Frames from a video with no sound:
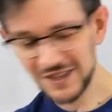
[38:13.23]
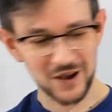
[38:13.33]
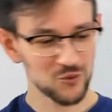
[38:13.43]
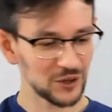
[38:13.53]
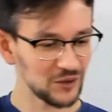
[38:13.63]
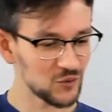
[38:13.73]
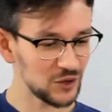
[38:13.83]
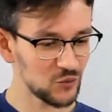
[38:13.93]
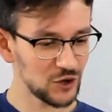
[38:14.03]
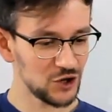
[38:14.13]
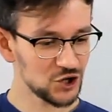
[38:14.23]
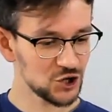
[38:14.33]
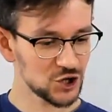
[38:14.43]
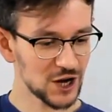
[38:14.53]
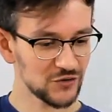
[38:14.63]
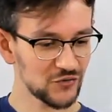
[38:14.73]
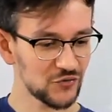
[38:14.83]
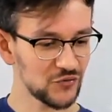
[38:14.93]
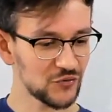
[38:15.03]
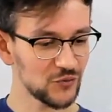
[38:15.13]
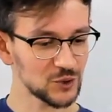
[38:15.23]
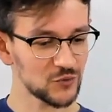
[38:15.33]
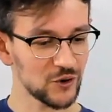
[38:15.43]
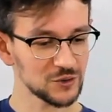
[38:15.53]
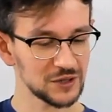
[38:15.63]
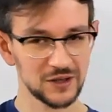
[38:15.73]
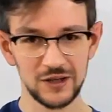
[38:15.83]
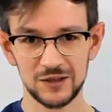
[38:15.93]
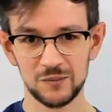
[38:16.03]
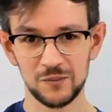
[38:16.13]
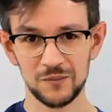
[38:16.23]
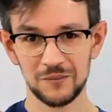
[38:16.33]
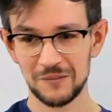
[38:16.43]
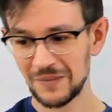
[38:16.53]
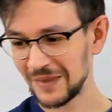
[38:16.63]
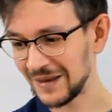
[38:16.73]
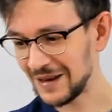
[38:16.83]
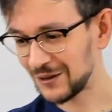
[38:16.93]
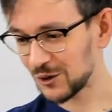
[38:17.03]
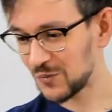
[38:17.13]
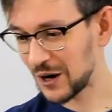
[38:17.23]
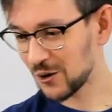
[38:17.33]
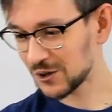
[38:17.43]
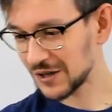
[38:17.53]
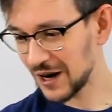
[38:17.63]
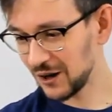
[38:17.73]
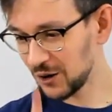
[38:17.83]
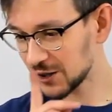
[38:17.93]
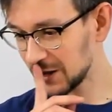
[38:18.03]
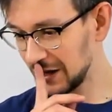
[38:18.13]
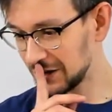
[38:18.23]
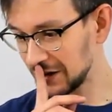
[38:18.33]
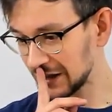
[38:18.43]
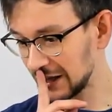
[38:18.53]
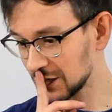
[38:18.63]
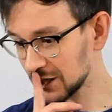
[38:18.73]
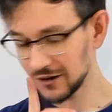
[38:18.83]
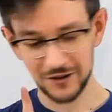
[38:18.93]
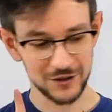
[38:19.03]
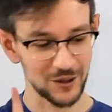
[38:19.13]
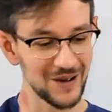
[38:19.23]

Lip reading: time when chat was frozen, it was because I lost the internet connection. So